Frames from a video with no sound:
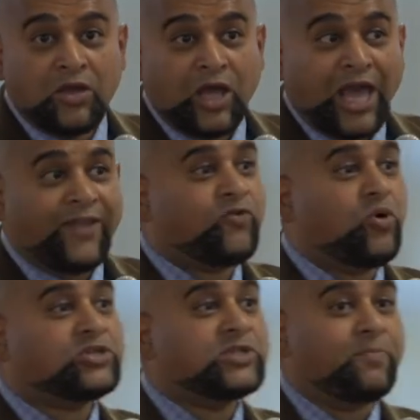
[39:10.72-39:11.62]
And of
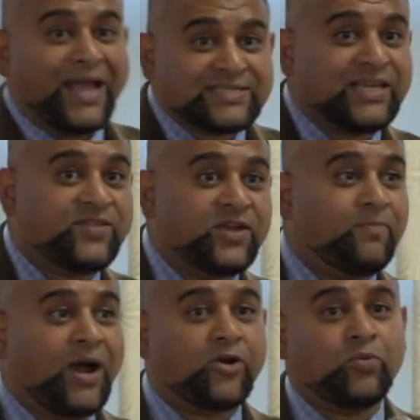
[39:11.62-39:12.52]
course, the pesky thing
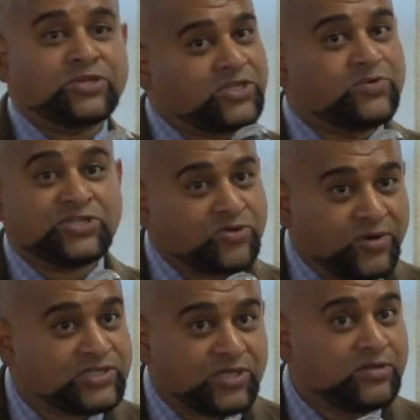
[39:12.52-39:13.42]
about her was she was a
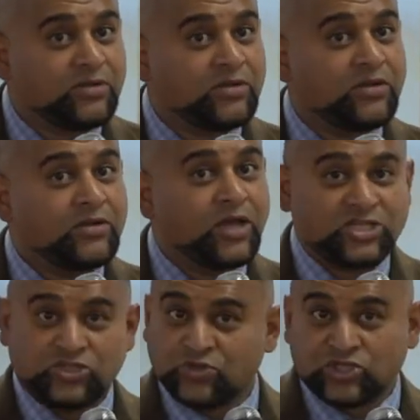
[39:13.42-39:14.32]
Christian, and
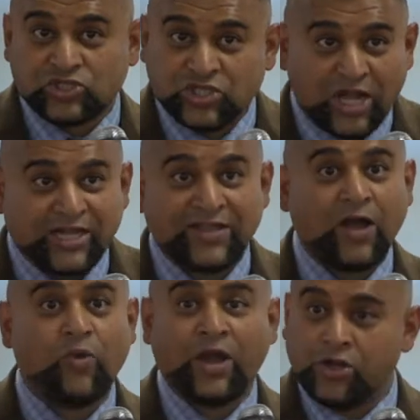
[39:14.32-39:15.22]
she was stuck in
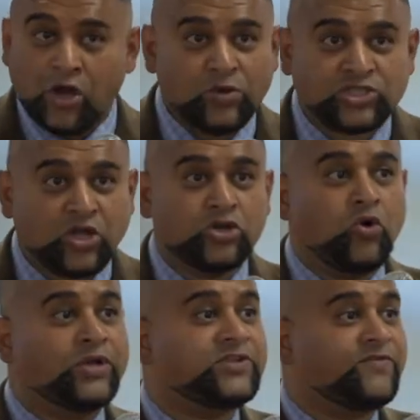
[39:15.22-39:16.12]
that way. No, it's all
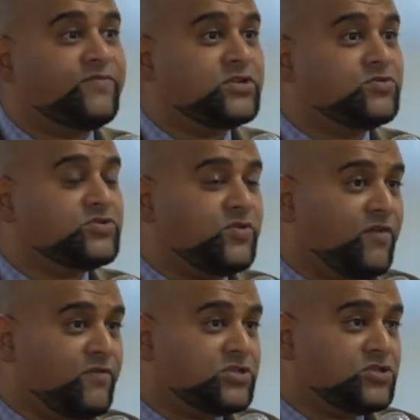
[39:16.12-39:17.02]
going
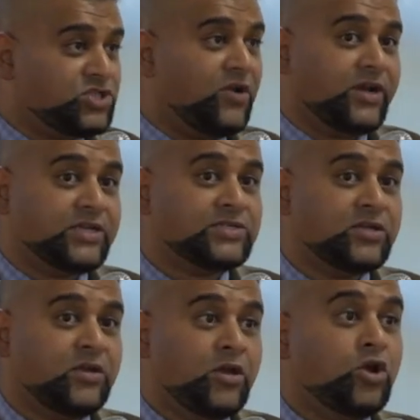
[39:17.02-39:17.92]
to charities.
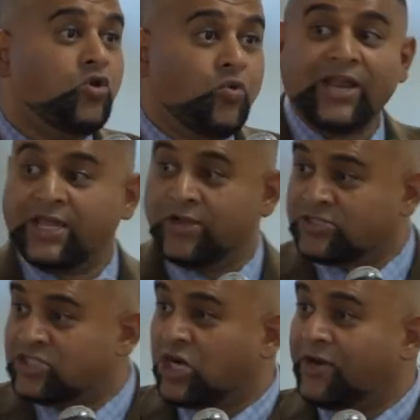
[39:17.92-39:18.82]
Great, here's
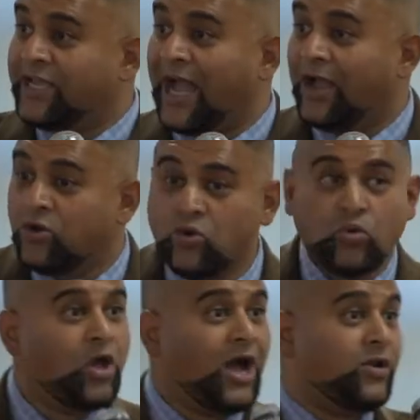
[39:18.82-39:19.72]
the charity guy.
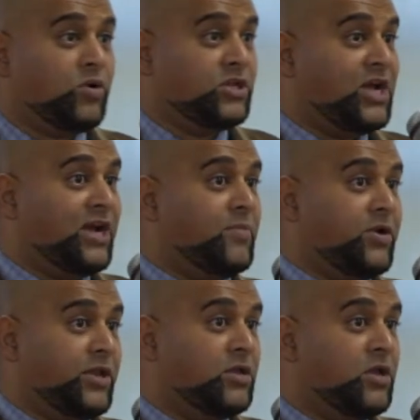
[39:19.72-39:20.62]
Who? I don't want to talk about it.